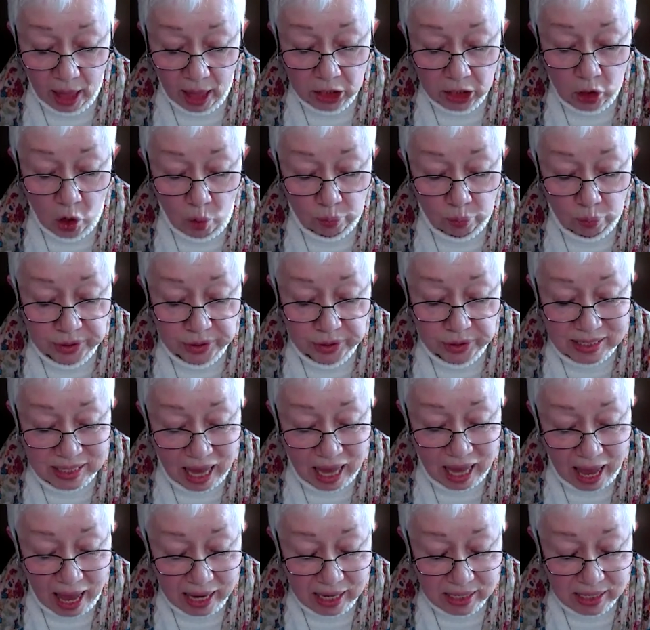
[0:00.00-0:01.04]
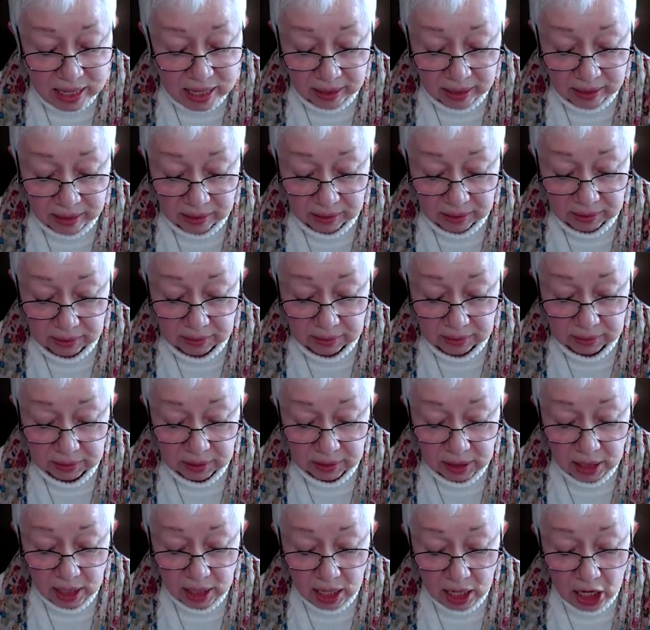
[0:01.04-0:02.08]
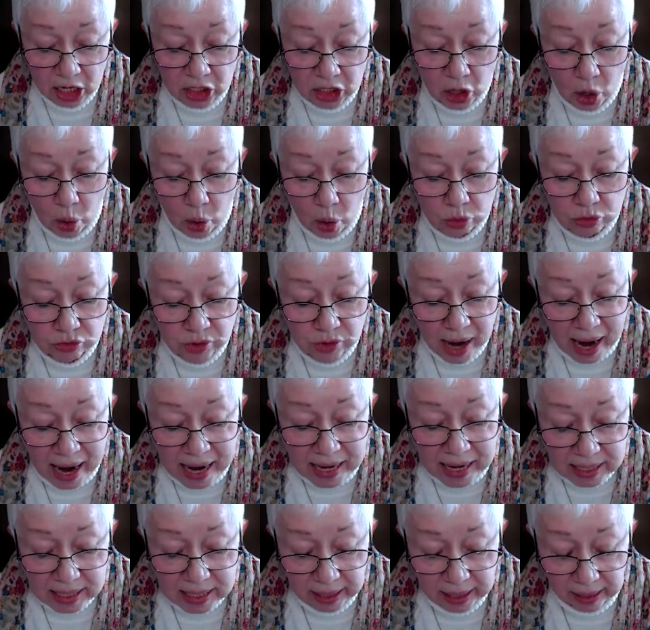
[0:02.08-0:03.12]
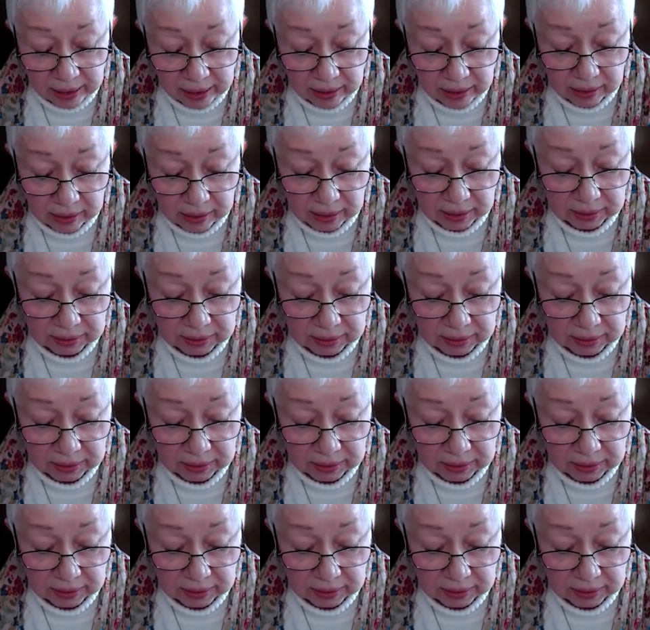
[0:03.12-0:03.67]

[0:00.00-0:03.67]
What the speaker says: no presiding, no ranking,